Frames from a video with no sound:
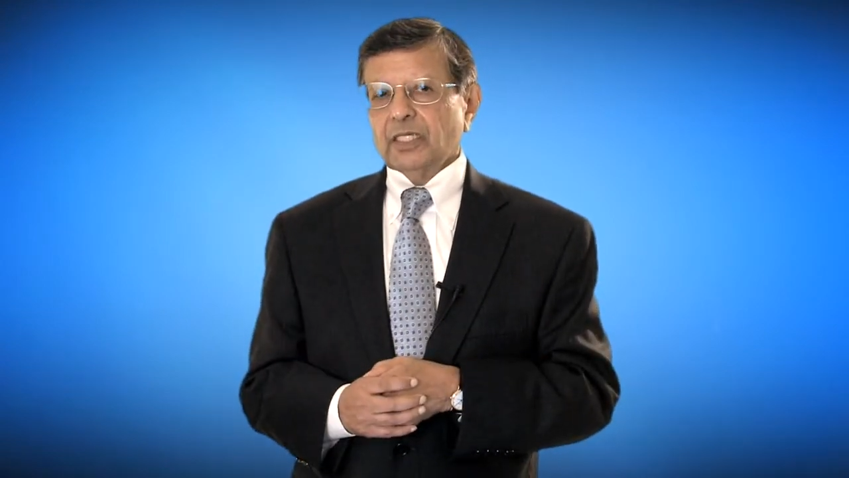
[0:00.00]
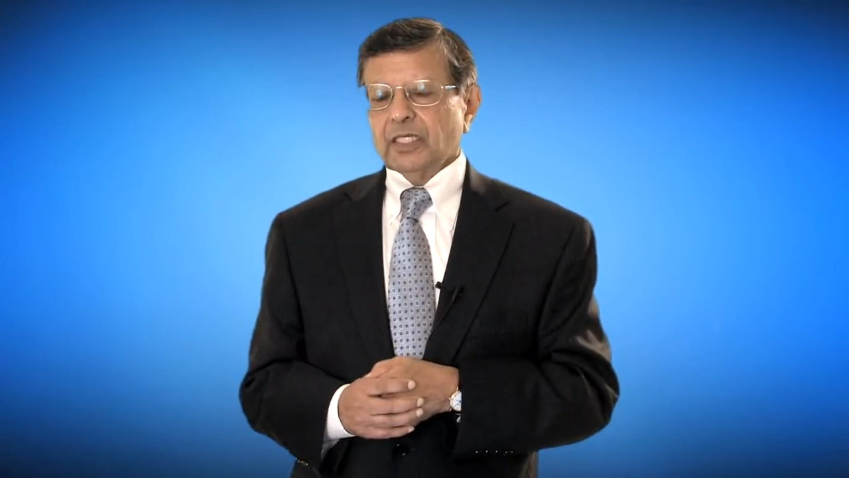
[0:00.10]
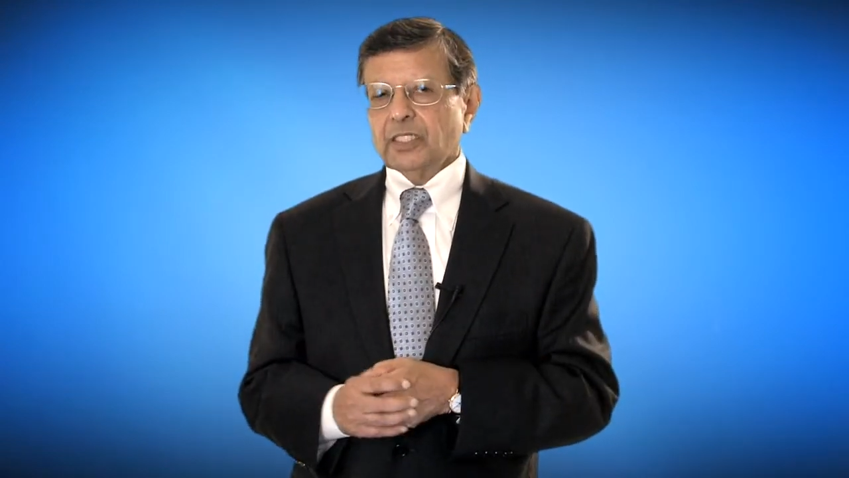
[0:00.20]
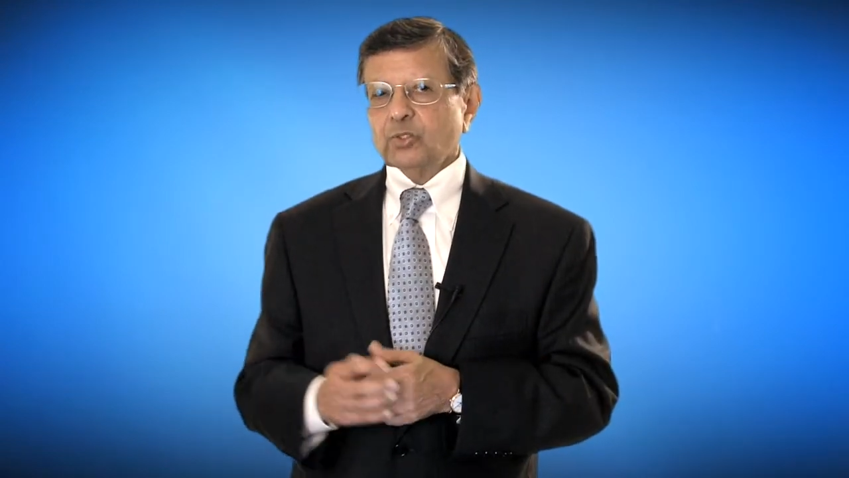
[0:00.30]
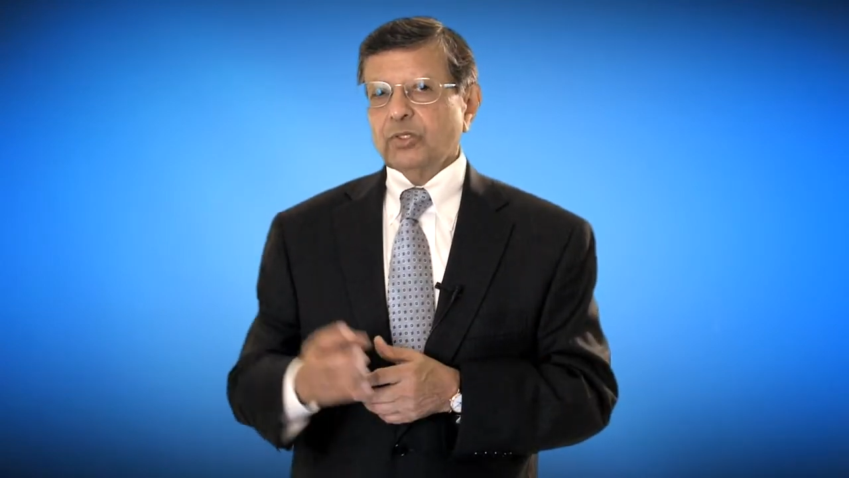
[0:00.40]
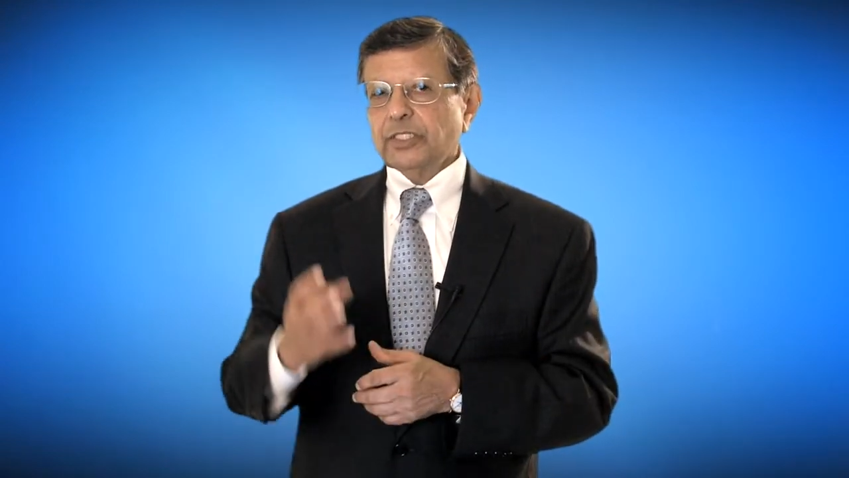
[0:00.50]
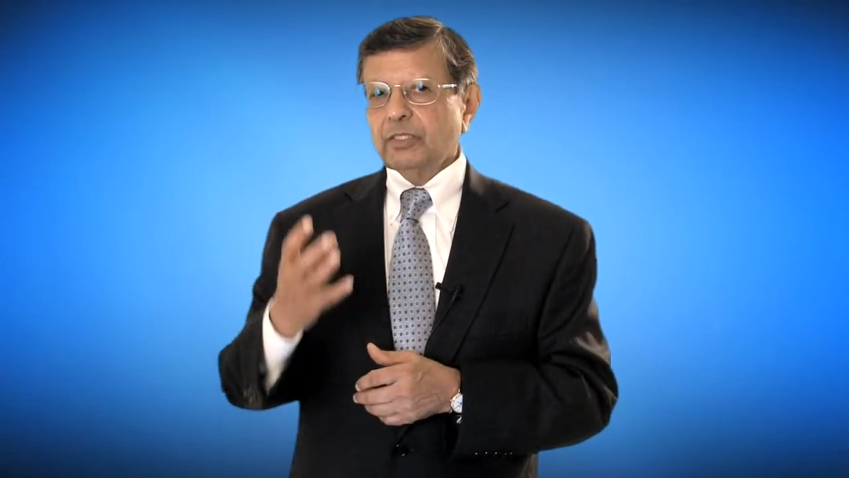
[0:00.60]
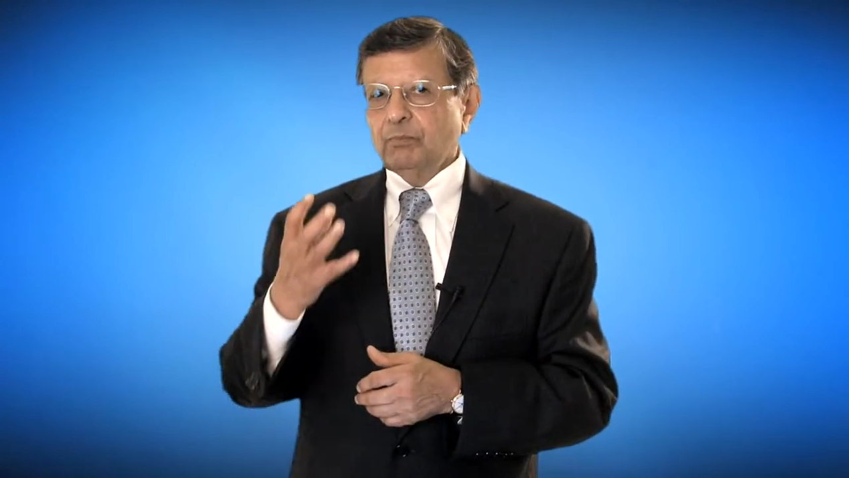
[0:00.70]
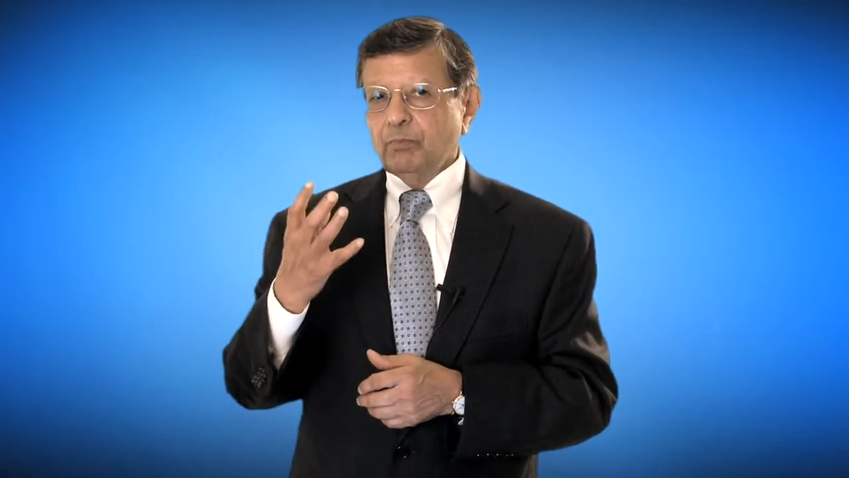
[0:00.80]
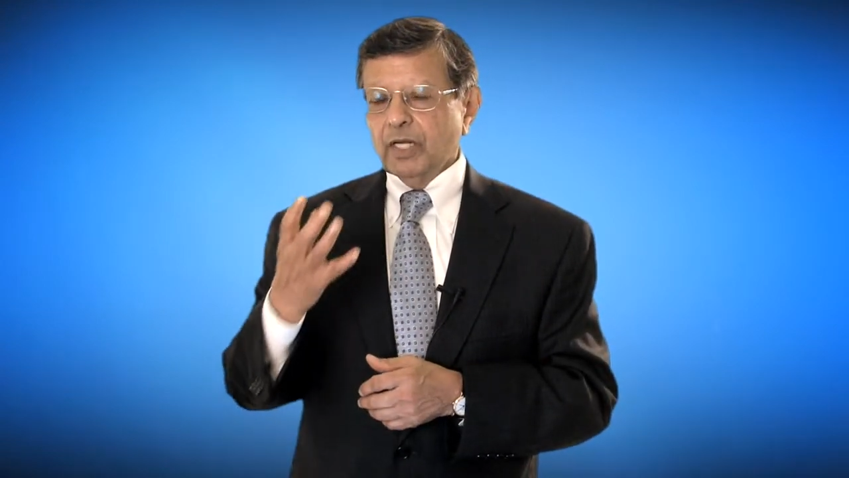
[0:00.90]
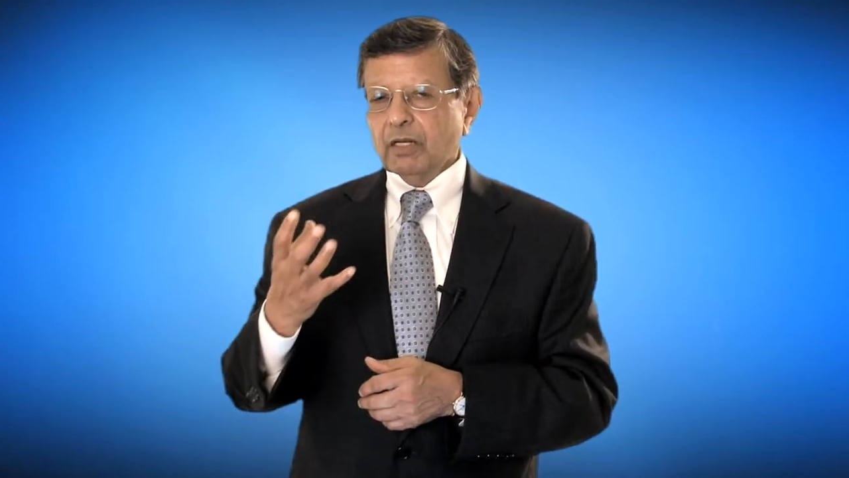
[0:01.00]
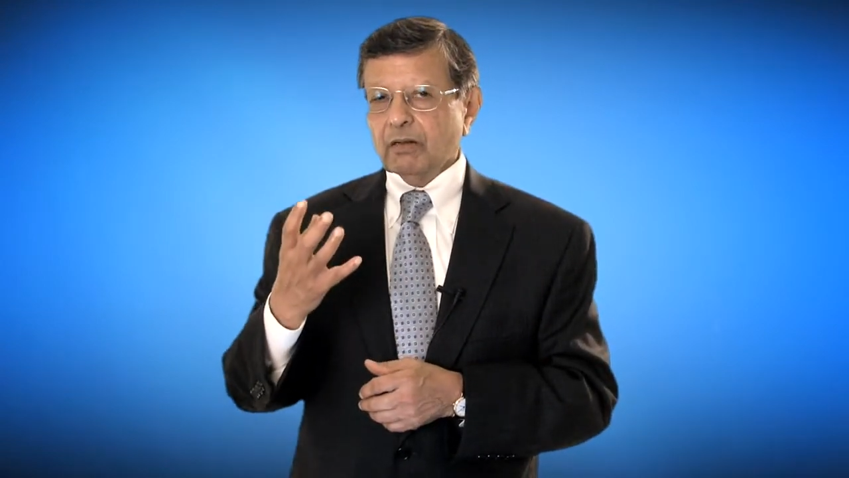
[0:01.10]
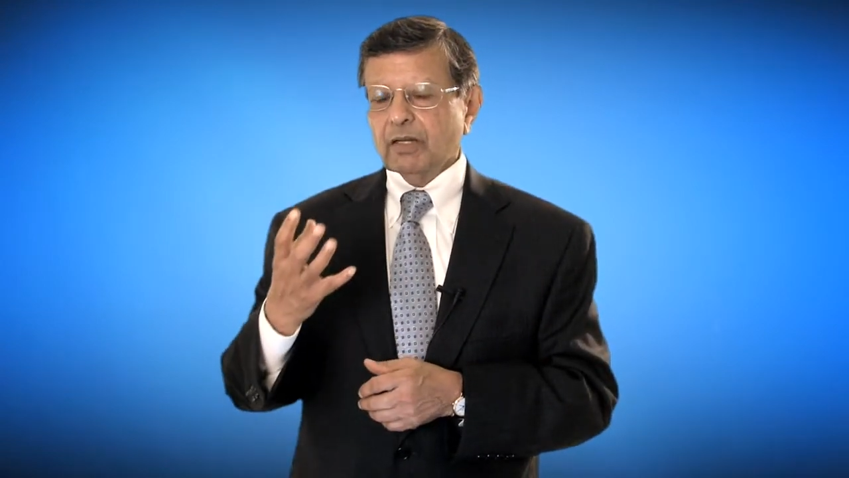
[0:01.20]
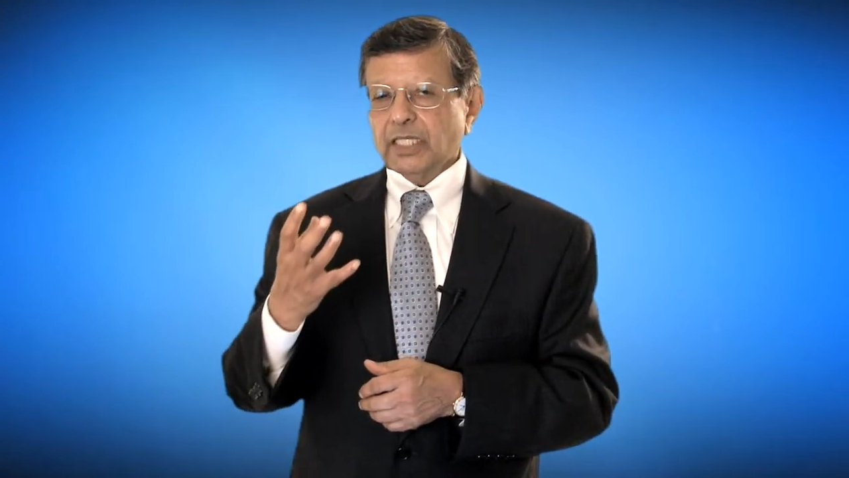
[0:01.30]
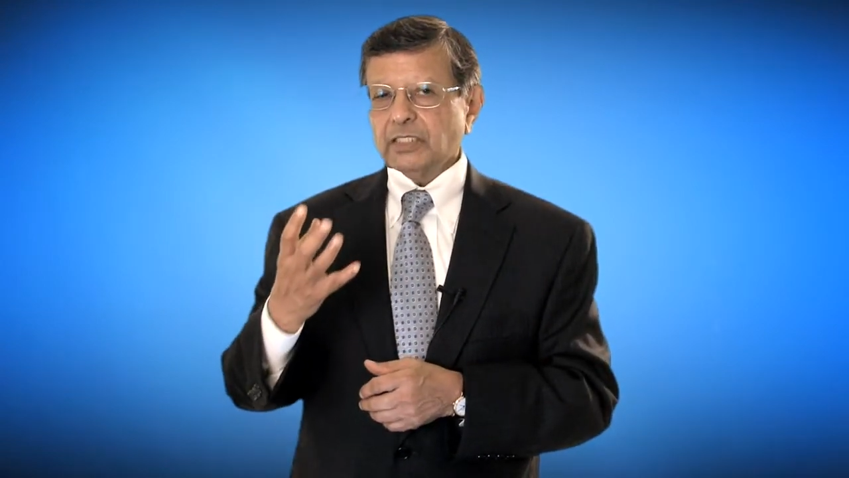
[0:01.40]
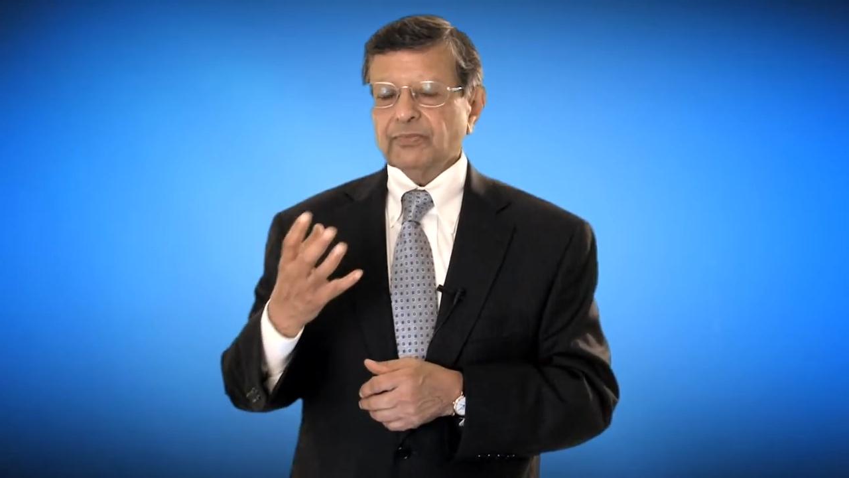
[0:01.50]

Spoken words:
It is only the middle class